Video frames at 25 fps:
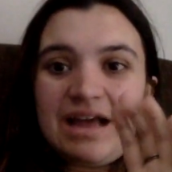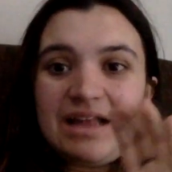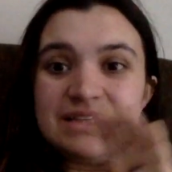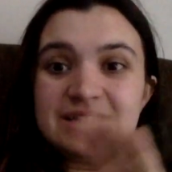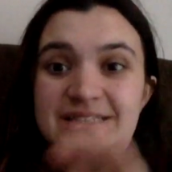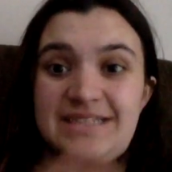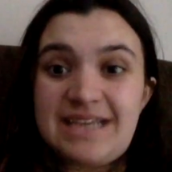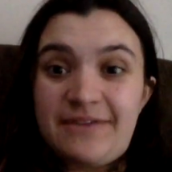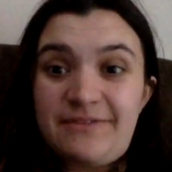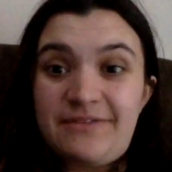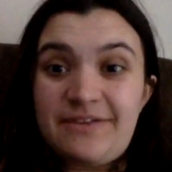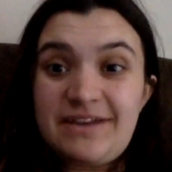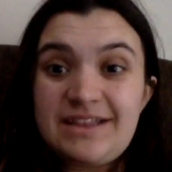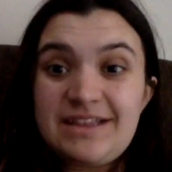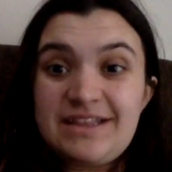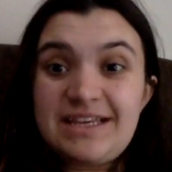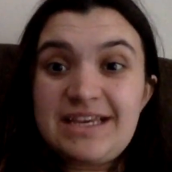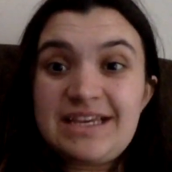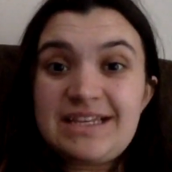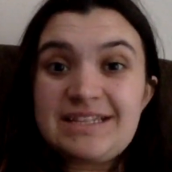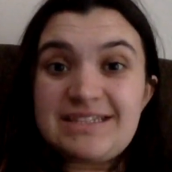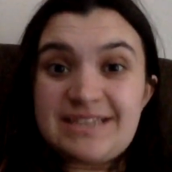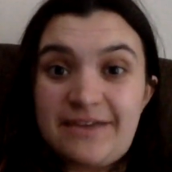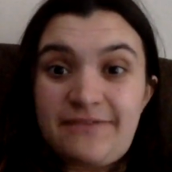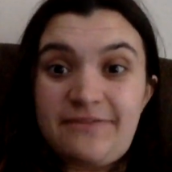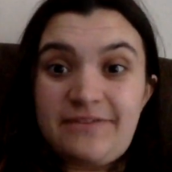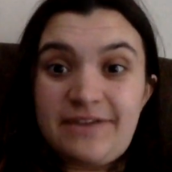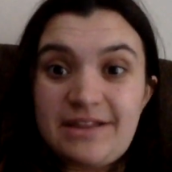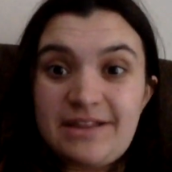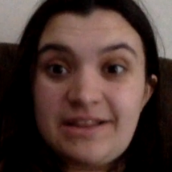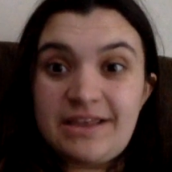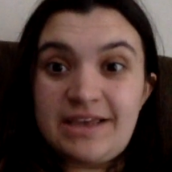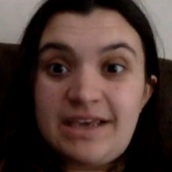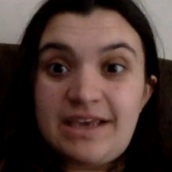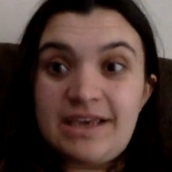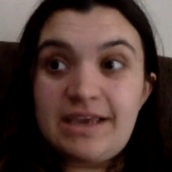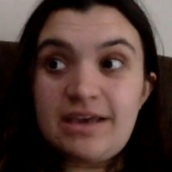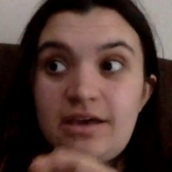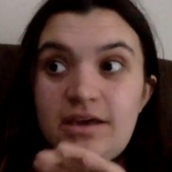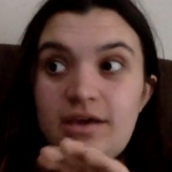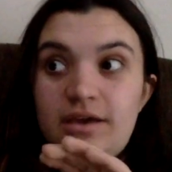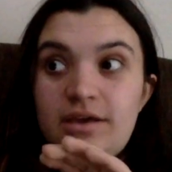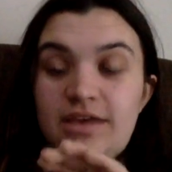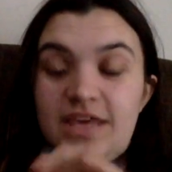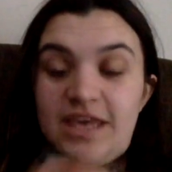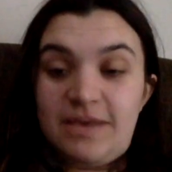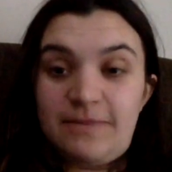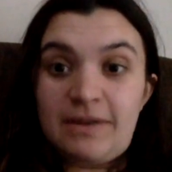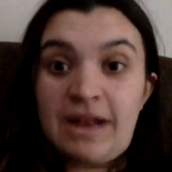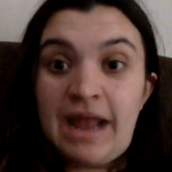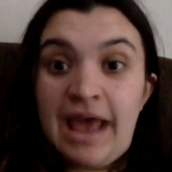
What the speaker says: Definitely keep an